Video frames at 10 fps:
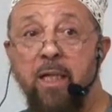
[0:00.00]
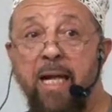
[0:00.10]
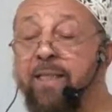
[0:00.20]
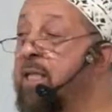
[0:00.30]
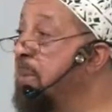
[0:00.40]

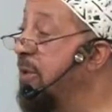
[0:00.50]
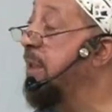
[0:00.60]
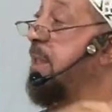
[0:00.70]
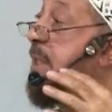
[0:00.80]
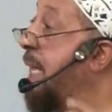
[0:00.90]
And the
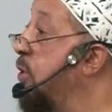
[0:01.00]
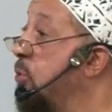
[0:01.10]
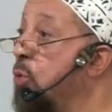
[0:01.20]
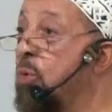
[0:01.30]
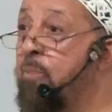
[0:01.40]
Americans had to
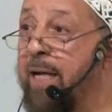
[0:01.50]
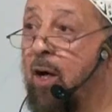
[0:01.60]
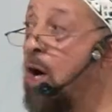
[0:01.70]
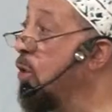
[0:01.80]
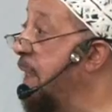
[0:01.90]
do, make
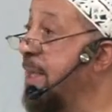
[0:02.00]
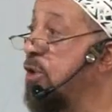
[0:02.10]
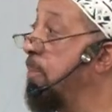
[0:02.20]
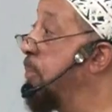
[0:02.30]
all kinds of